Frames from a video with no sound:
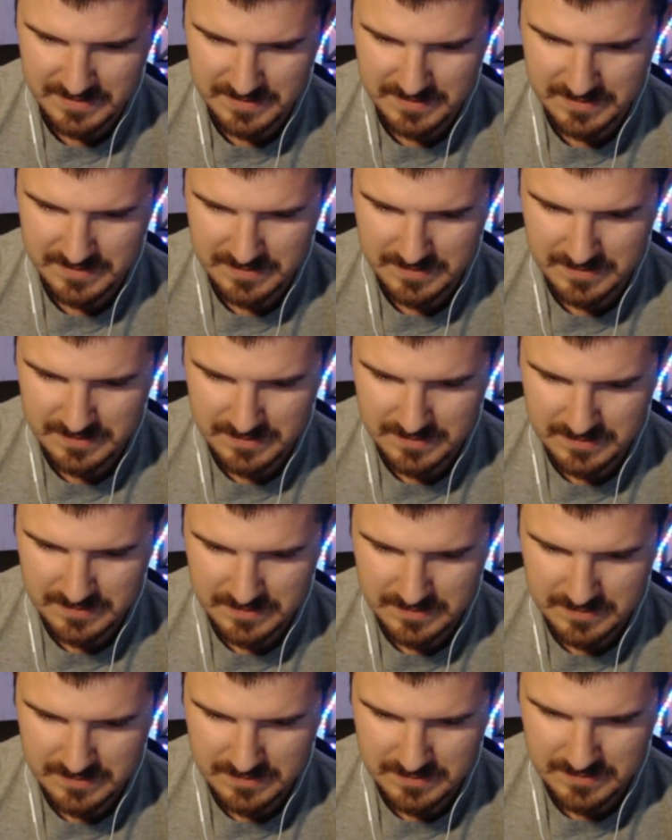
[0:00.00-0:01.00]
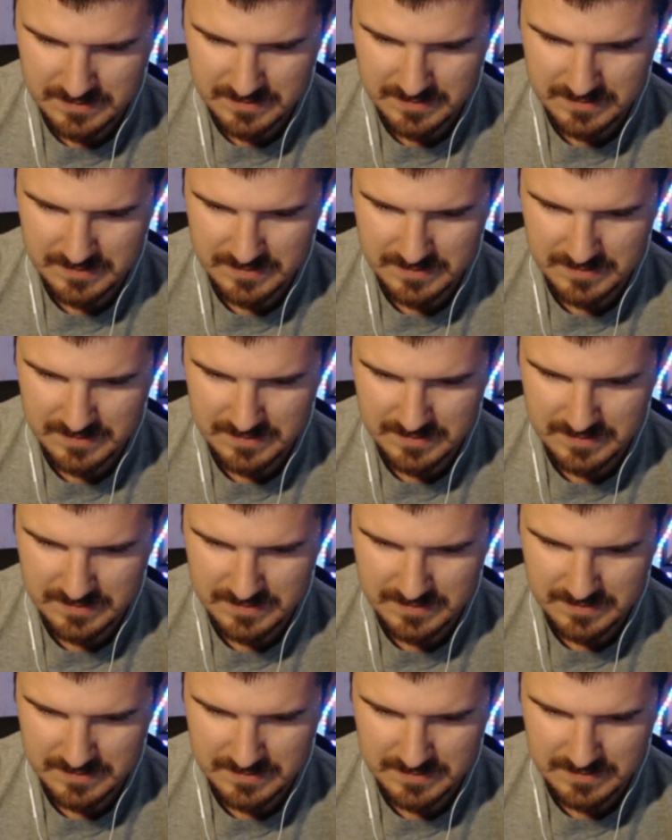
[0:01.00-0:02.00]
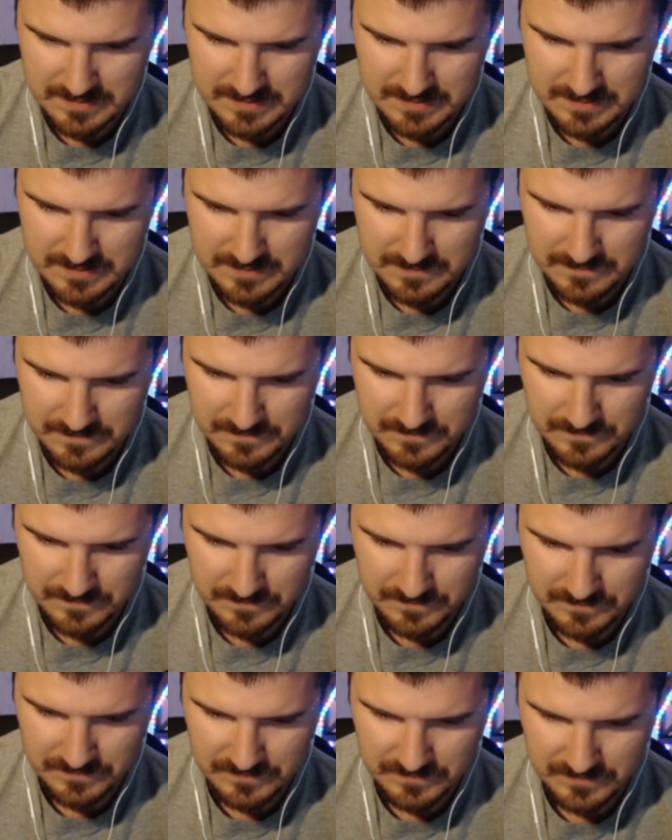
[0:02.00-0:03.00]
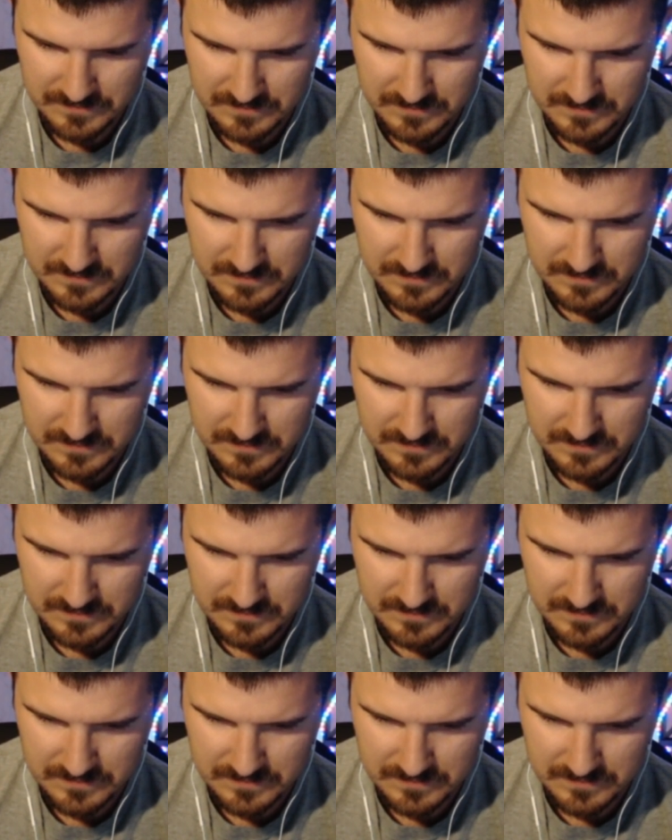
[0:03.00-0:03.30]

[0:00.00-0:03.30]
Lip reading: No one is speaking in this clip.